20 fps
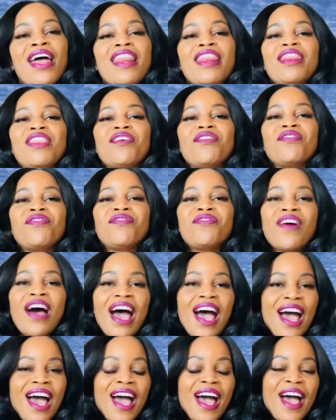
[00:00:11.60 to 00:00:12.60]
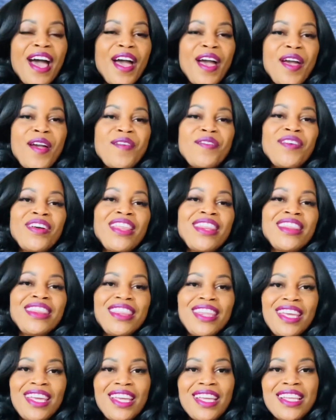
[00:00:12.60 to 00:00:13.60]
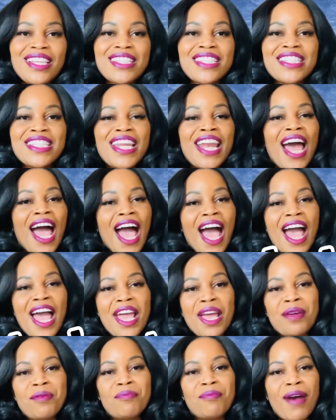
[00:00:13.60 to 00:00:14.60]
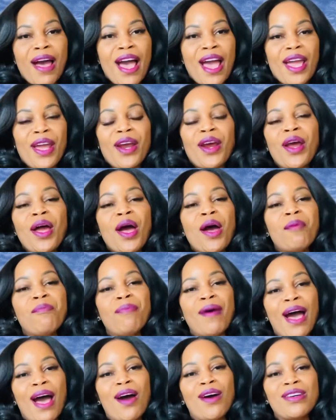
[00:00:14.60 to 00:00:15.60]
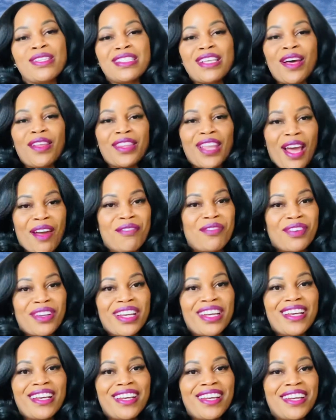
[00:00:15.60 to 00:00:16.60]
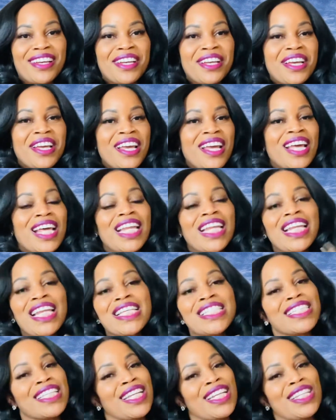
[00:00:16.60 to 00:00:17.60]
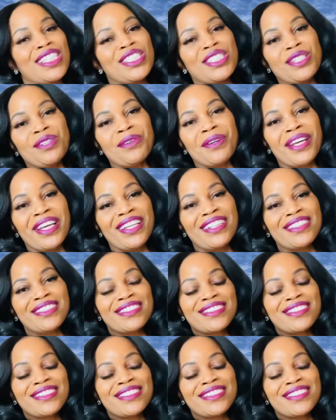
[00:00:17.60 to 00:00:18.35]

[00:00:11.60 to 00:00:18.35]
the five things that I admire about South Africa. Let's get into it.